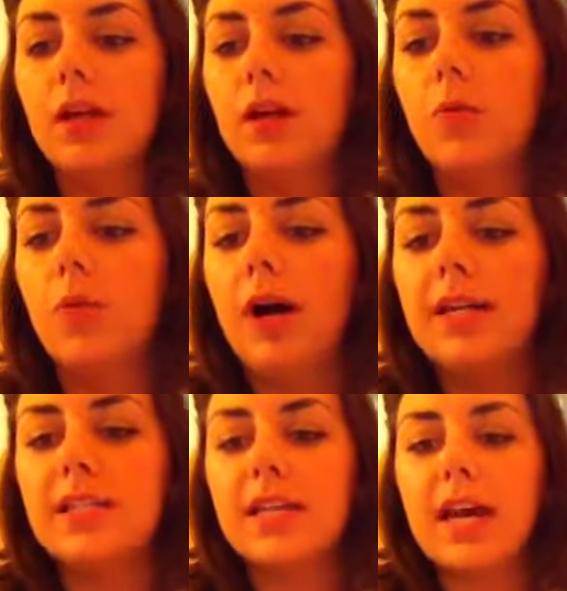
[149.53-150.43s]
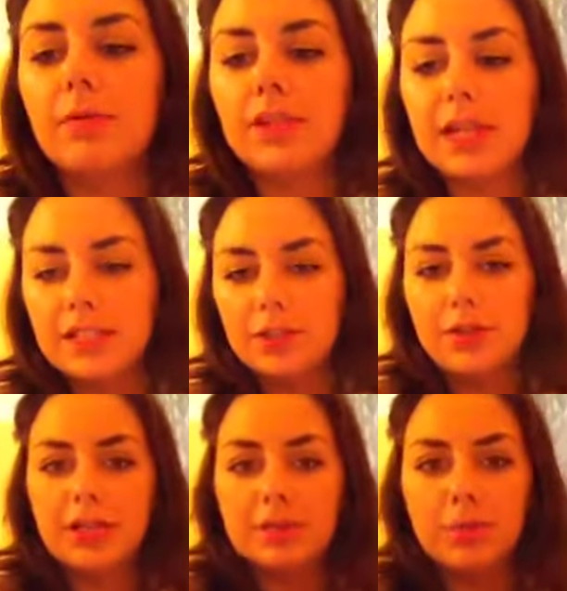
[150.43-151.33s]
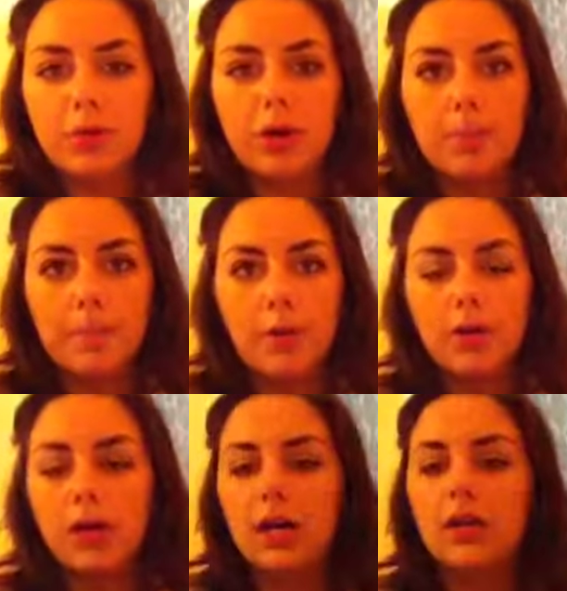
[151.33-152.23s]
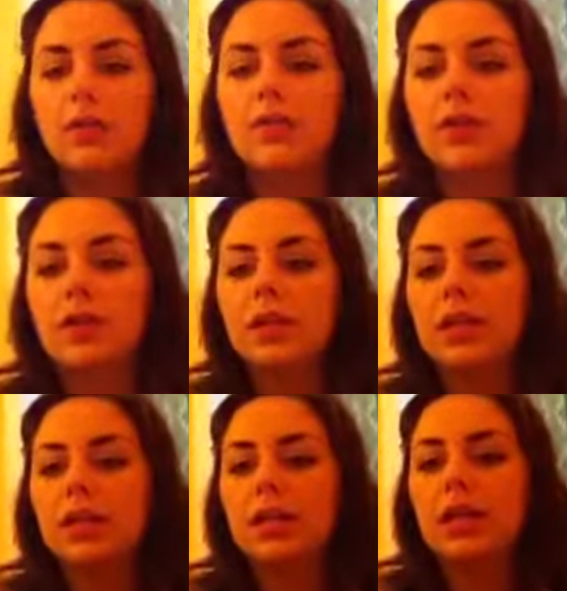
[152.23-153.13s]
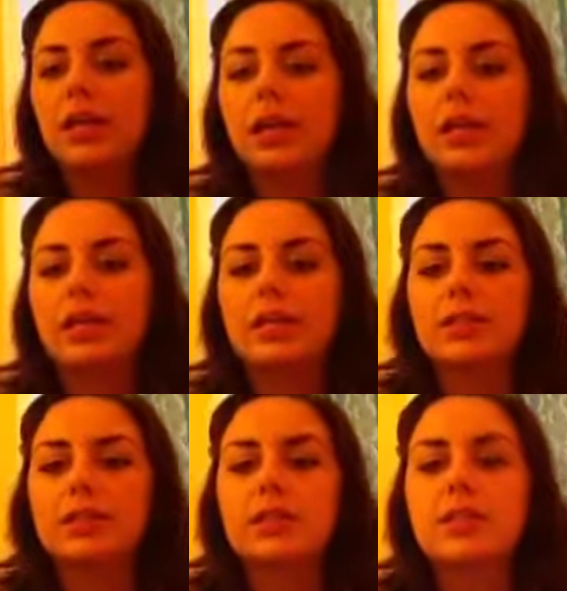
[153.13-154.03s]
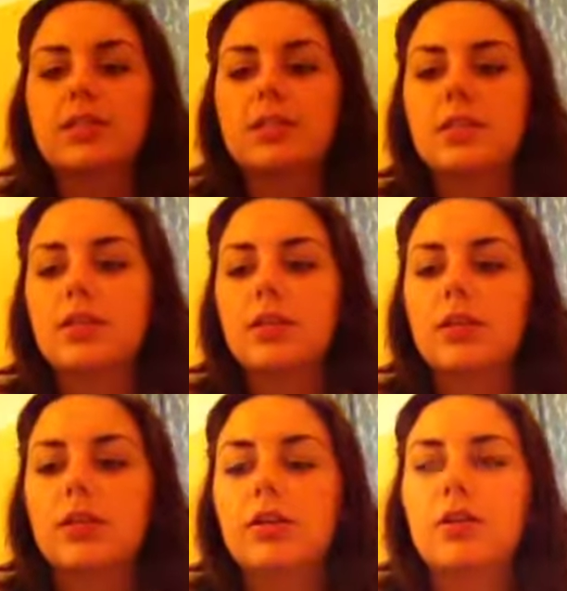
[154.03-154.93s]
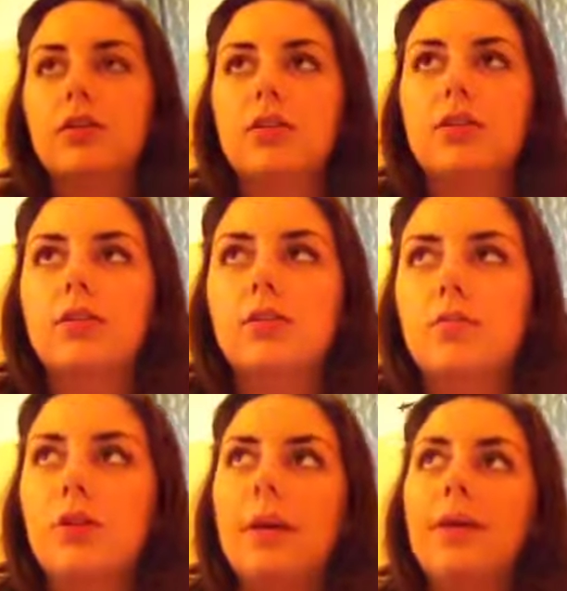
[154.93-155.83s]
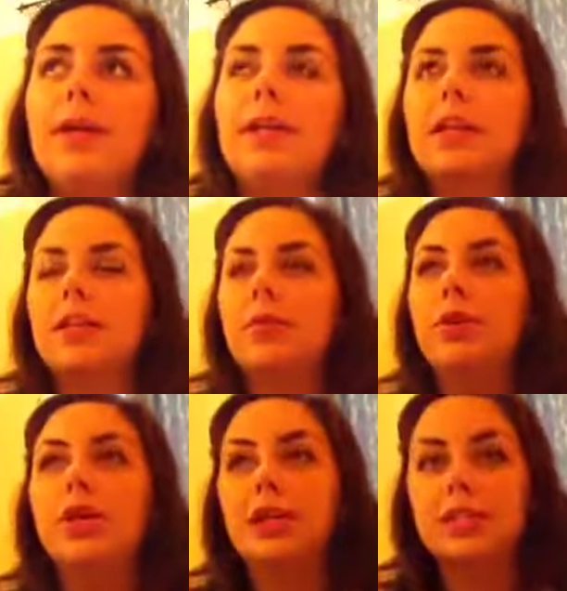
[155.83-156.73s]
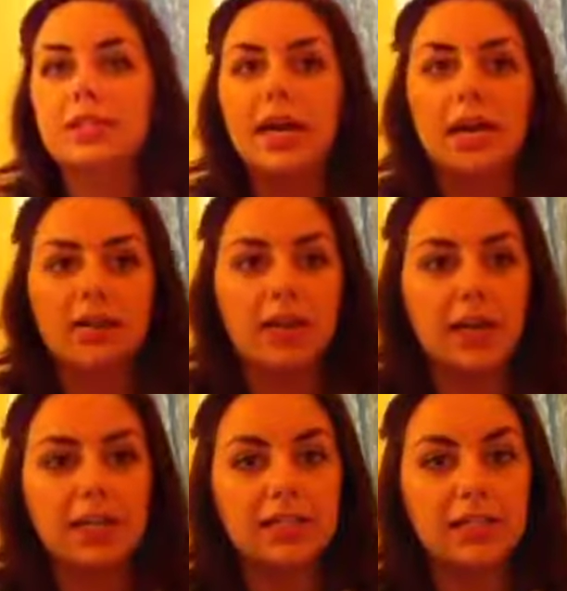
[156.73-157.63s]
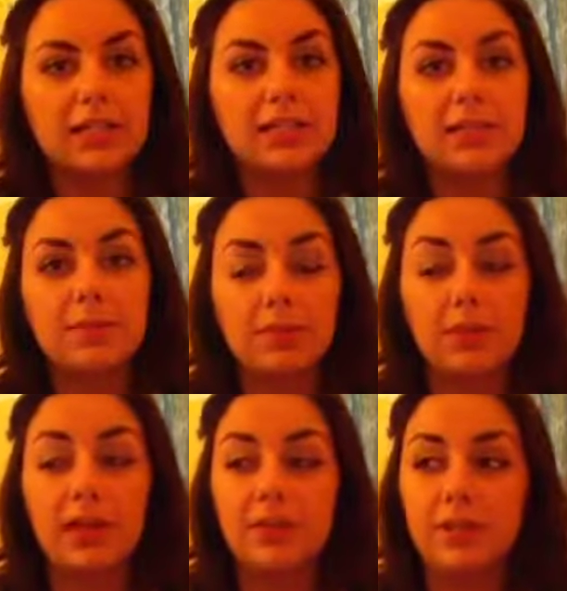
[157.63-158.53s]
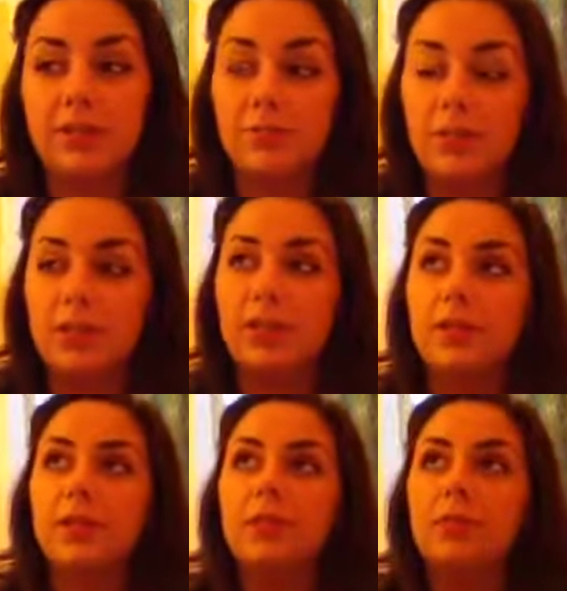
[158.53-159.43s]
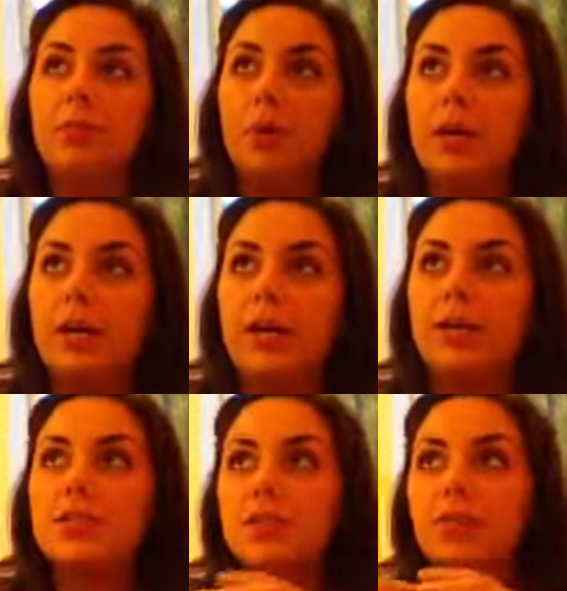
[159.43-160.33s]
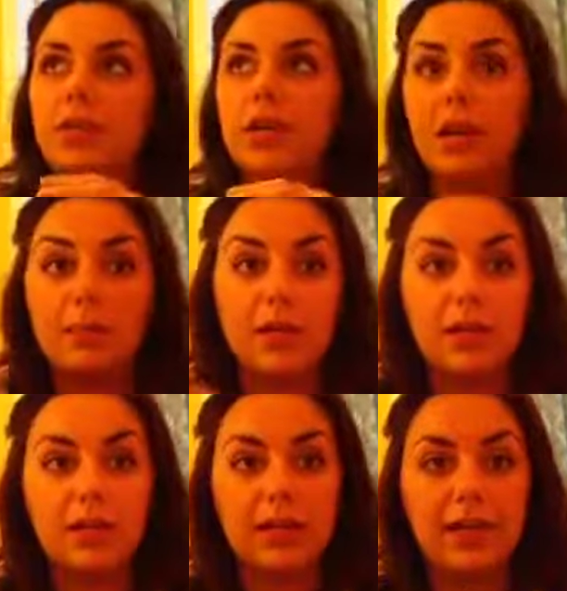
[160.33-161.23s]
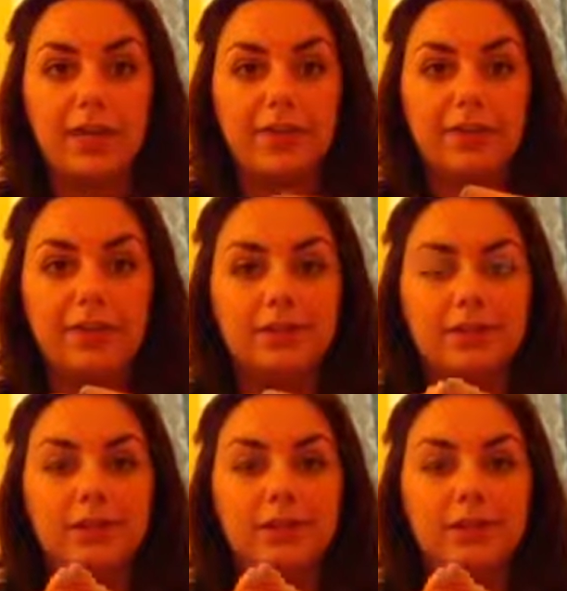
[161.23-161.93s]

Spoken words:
What I would like to explore more of is probably like the book. It's the content. It seems really heavy to me, but I also feel like I'm getting a lot out of it.